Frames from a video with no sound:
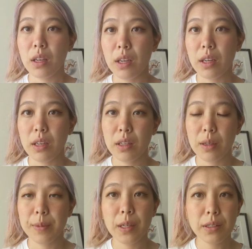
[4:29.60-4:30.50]
And
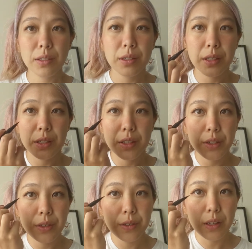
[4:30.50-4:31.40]
I'm also going to
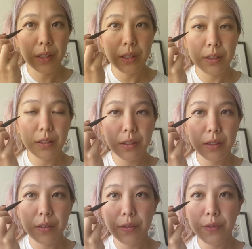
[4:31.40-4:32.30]
do a little
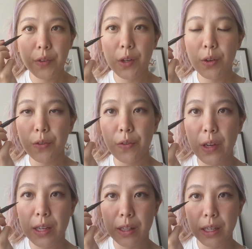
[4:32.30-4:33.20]
few
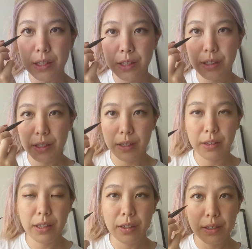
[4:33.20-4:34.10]
fake lashes down
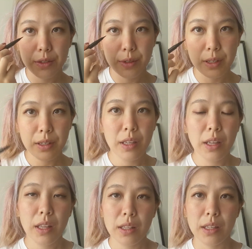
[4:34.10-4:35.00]
here as well.
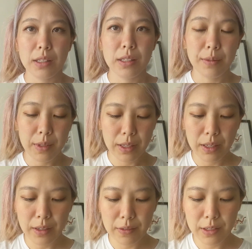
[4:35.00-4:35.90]
That's something
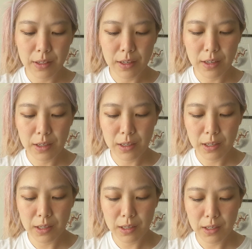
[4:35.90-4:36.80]
I've seen
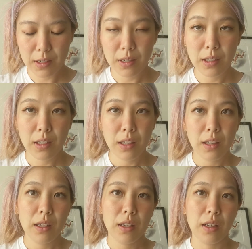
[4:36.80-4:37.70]

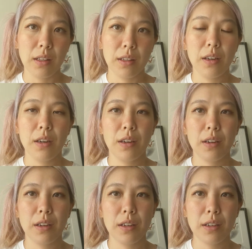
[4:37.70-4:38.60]
other
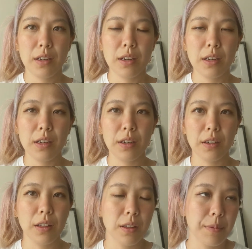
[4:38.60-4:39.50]

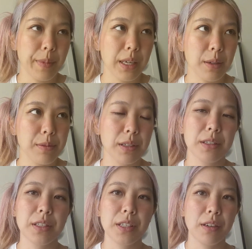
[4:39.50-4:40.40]
e-girl makeup
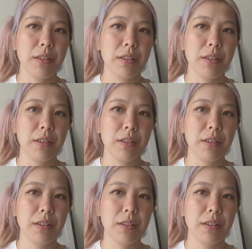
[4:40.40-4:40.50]
looks do.